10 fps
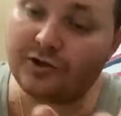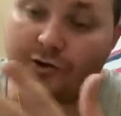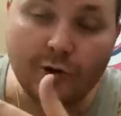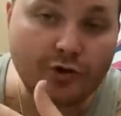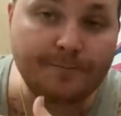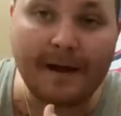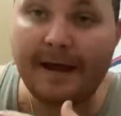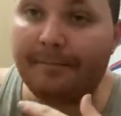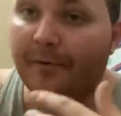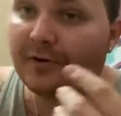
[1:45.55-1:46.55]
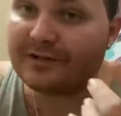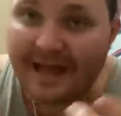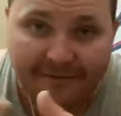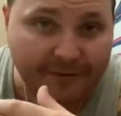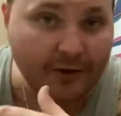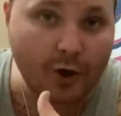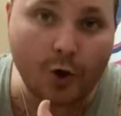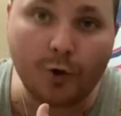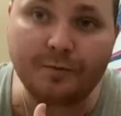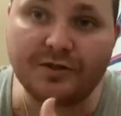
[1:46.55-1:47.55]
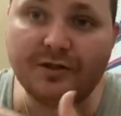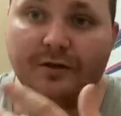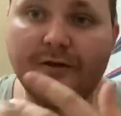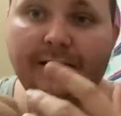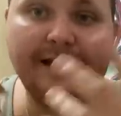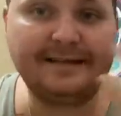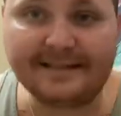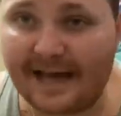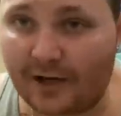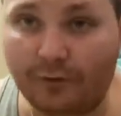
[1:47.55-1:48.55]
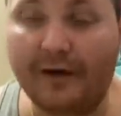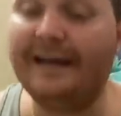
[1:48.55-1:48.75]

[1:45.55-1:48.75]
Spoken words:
newspapers, envelopes, etc.